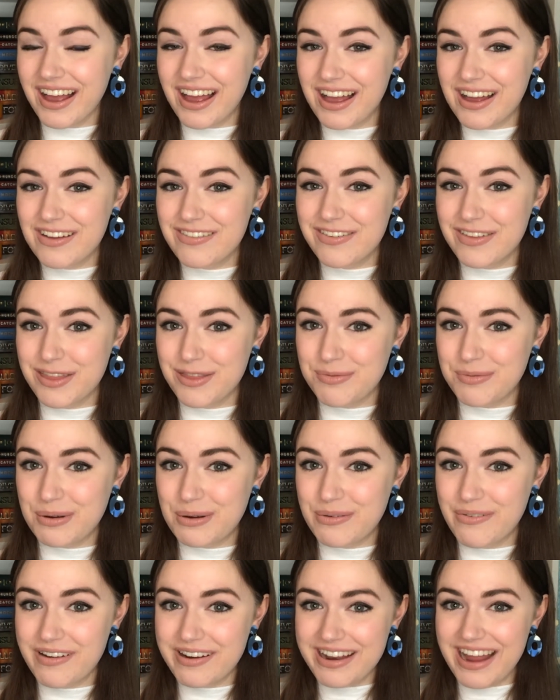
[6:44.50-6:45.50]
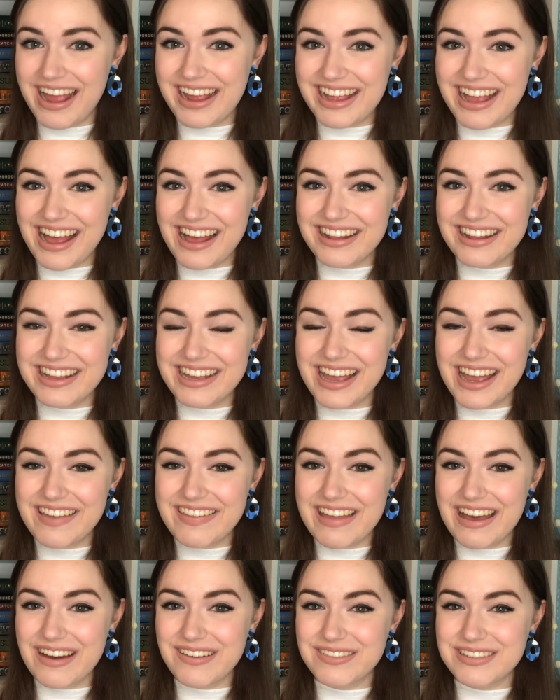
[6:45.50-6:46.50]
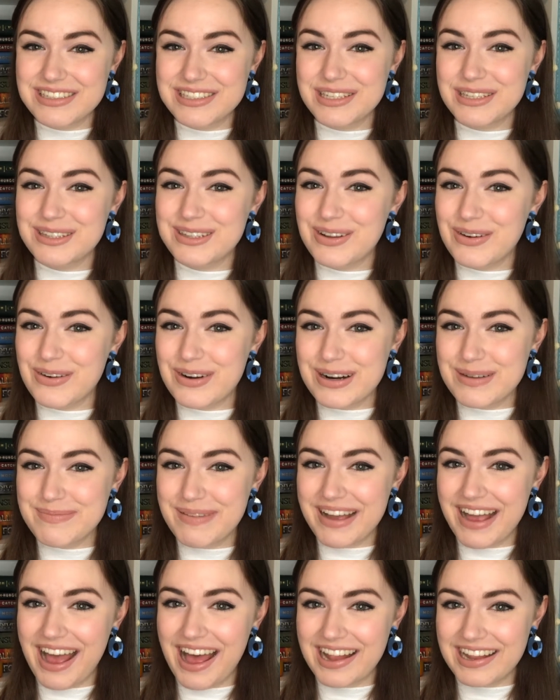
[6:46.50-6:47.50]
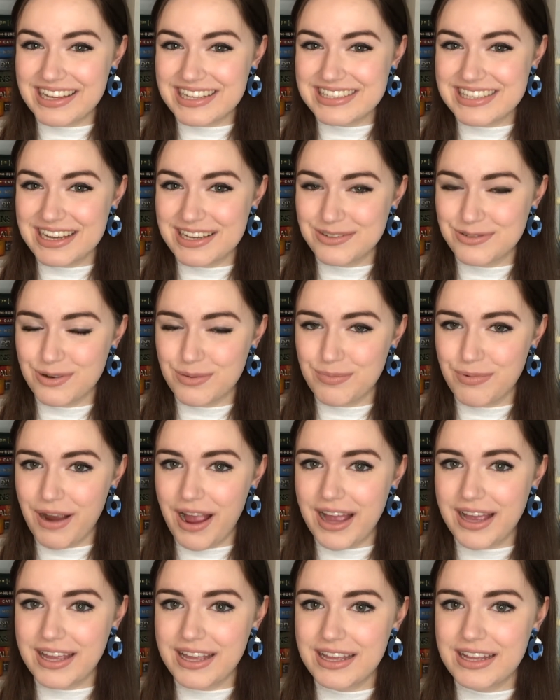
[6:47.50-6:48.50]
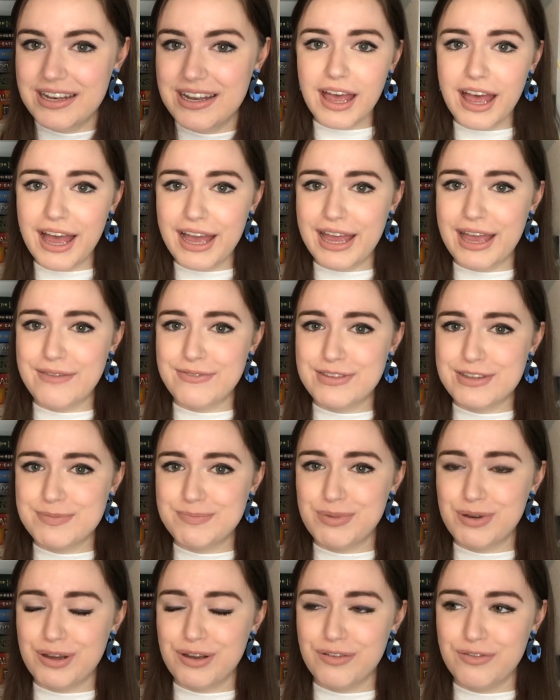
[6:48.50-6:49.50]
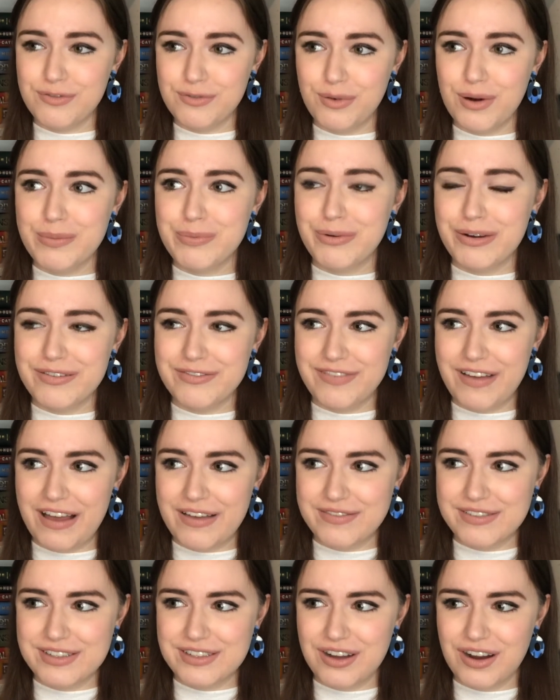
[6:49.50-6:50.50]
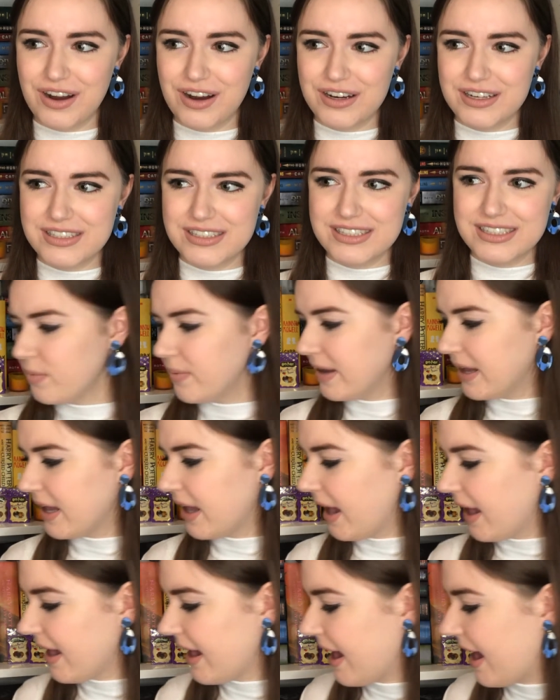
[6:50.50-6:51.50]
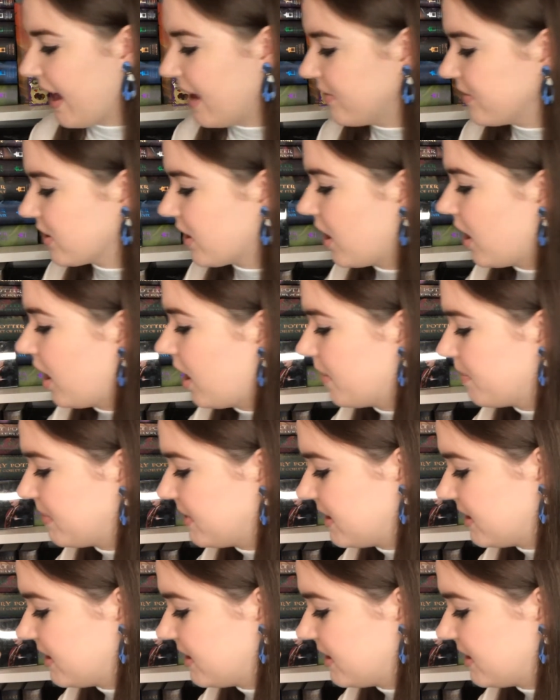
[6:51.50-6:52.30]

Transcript: of through NetGalley and that was Lore by Alexandra Bracken. I gave this book 4.5 stars. Wait, I have a copy